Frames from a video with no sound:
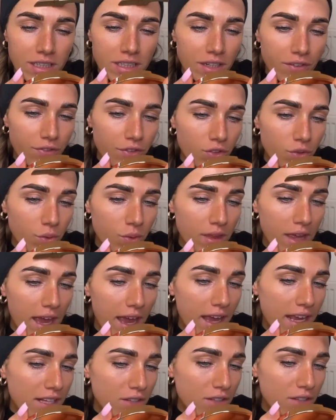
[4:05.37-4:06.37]
a difference with
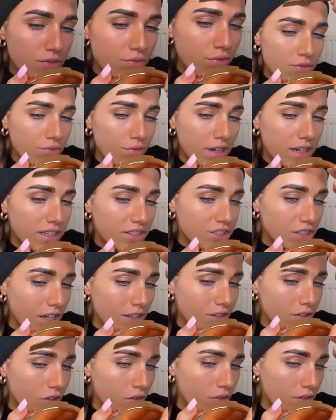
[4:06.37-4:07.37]
it. It's really
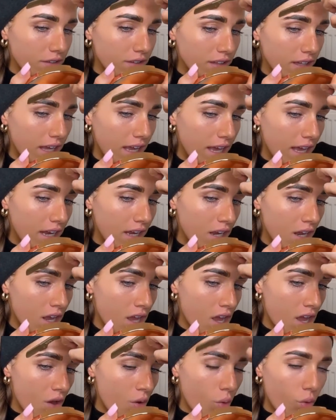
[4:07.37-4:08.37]
gentle on the skin.
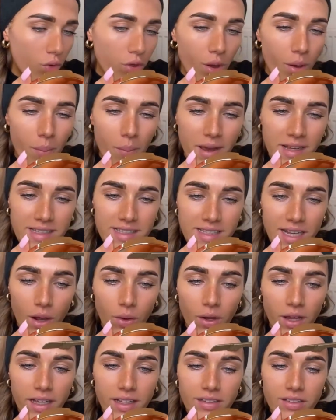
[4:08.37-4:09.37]
Although it might sound
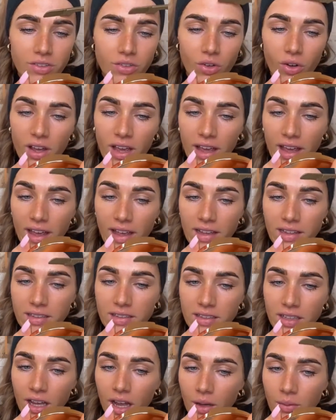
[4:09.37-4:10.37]
like it's not, it
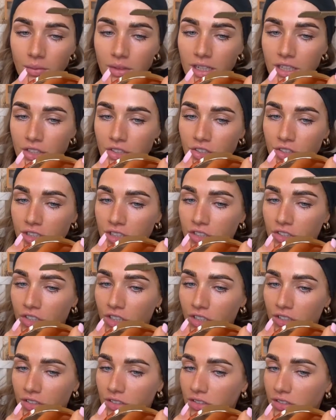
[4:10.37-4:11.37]
is. I'm literally
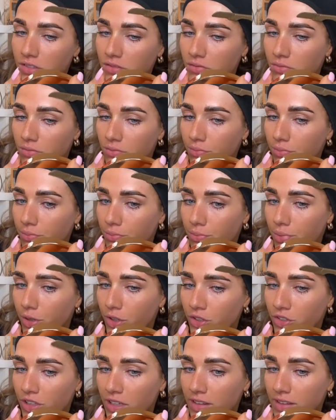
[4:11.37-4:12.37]
just
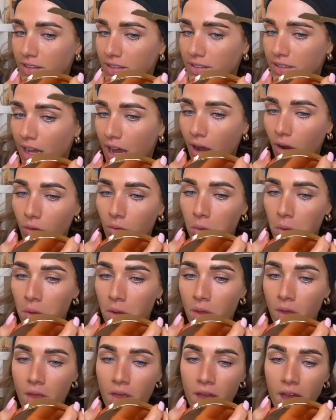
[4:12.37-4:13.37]
pushing this down
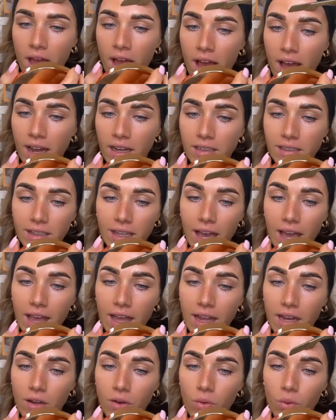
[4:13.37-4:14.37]
and
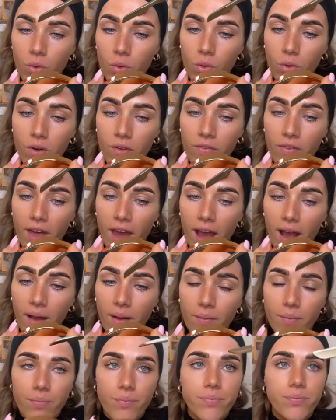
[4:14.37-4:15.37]
getting all of that
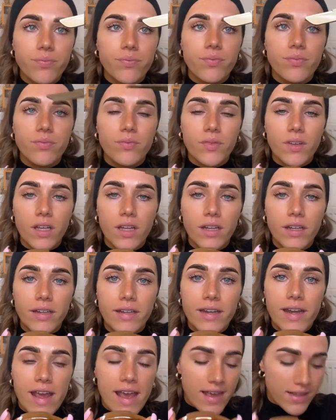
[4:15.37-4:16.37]

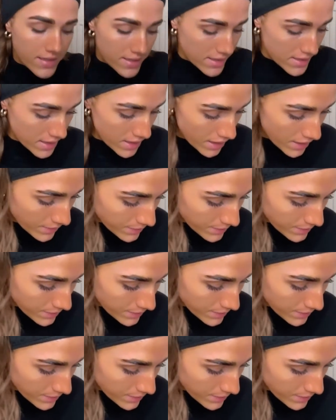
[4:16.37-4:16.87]
nasty